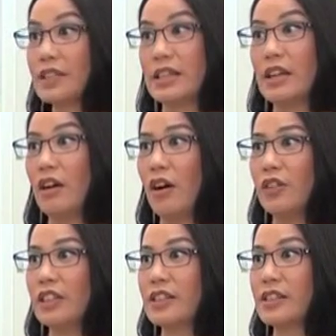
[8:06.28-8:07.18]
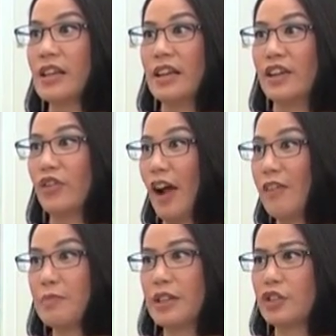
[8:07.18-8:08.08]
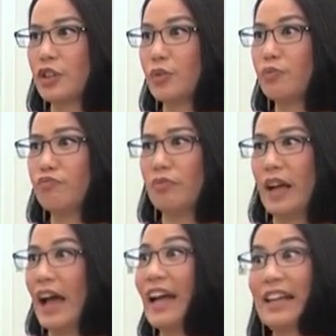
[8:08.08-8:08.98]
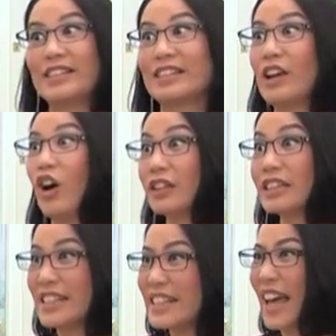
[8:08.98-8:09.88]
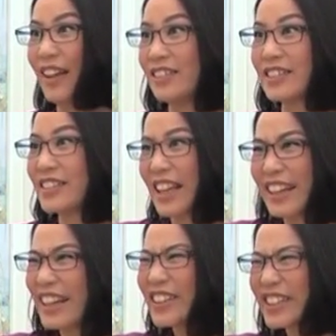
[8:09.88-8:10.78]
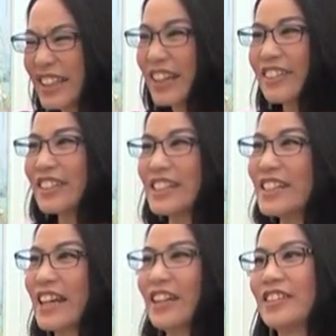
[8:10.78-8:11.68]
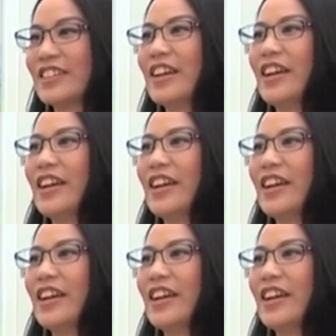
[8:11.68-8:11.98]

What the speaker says: Obviously, all these craftsmen are, I can see all the details. It's like there's little details,